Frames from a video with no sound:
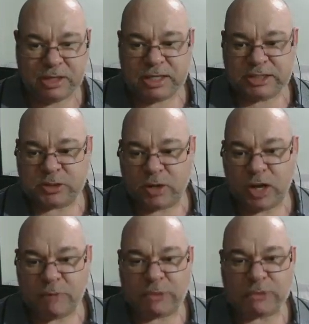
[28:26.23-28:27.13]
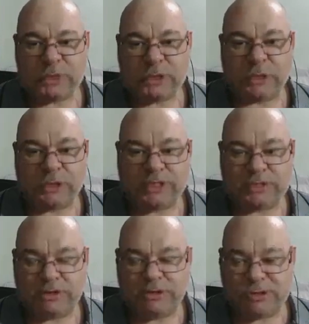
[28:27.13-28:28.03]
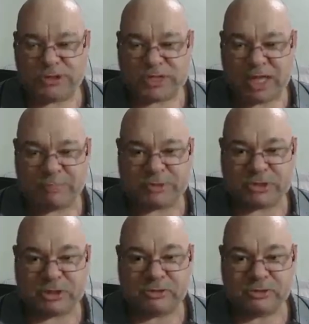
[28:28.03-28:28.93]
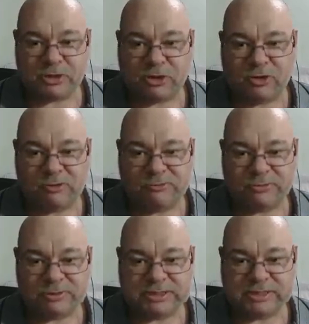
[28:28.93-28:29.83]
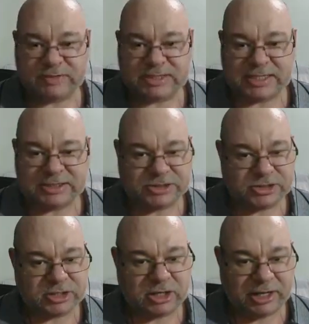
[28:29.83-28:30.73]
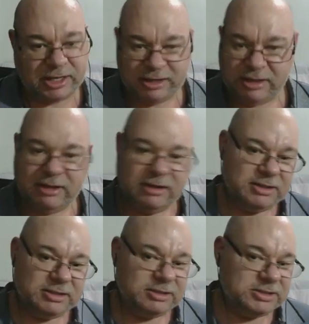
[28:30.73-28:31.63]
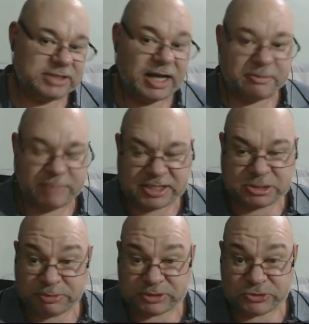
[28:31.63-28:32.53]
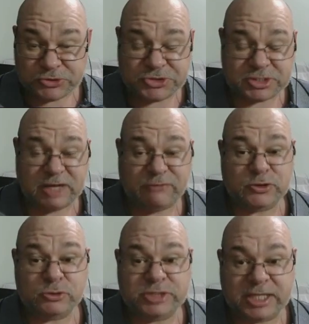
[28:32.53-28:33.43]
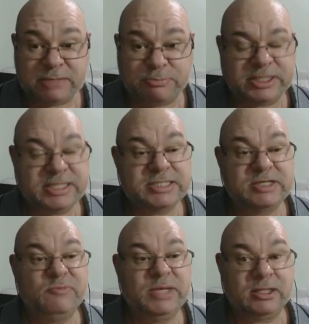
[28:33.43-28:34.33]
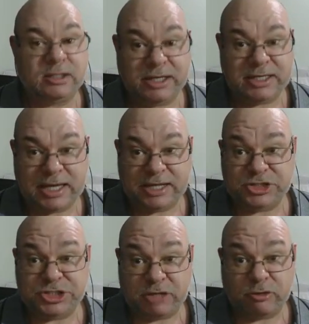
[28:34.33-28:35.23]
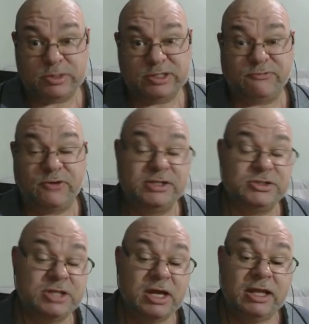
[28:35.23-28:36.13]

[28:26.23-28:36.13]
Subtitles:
So I hope you enjoyed this episode of 7 Days to Die starter base builds. If you did, please give me a like and share it with your friends.